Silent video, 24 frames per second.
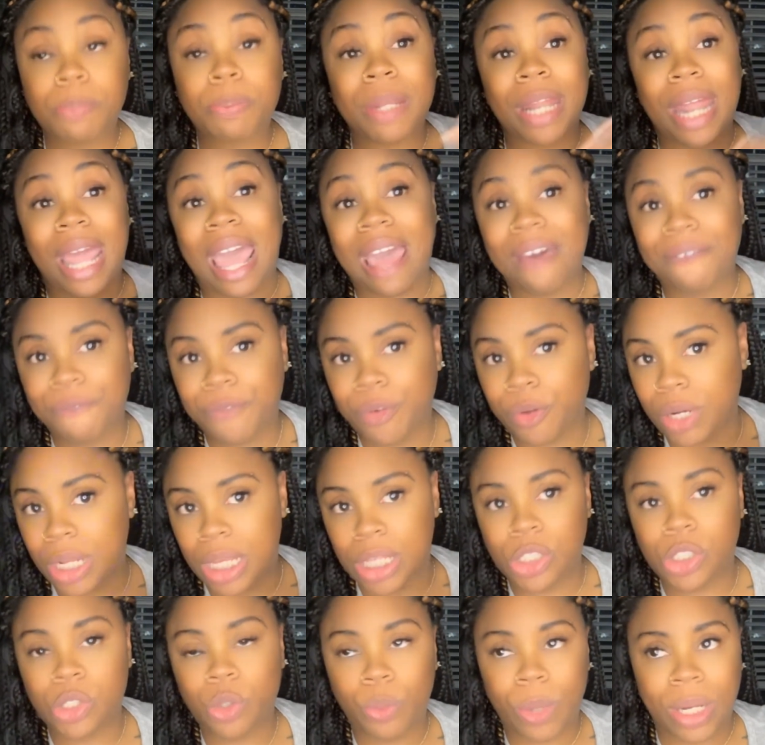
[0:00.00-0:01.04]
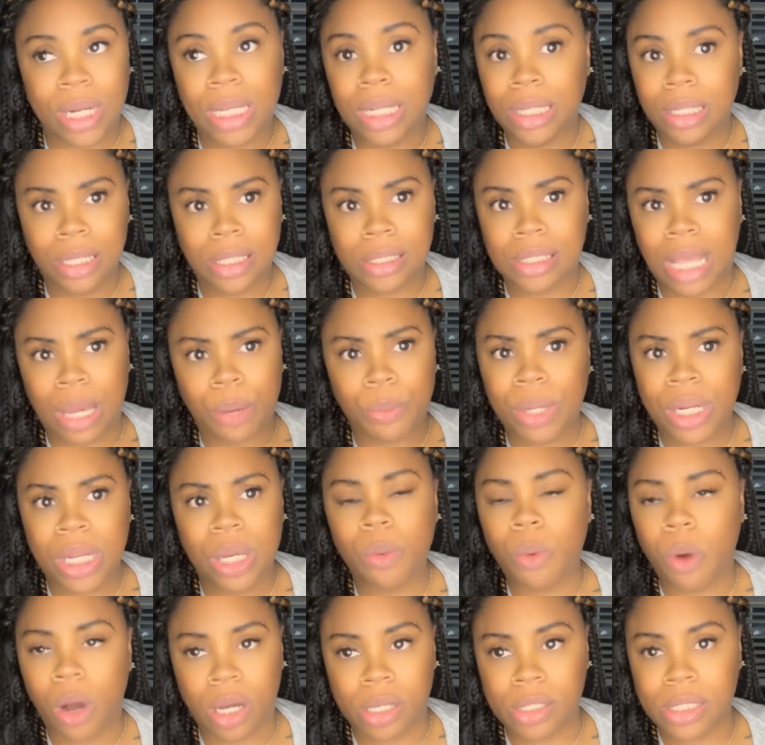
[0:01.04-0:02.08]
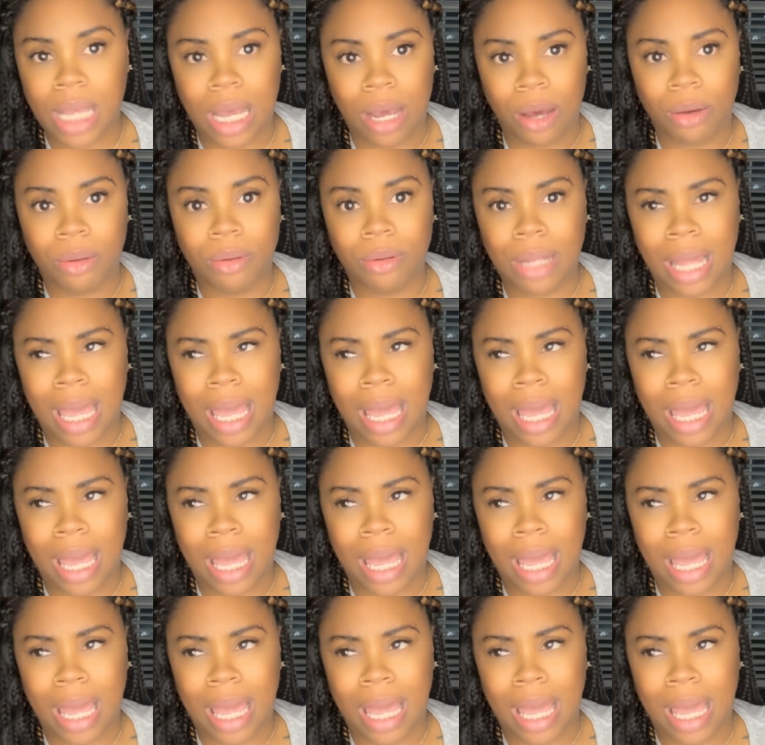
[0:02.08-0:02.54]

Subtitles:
put effort into what he looks like when he walks out.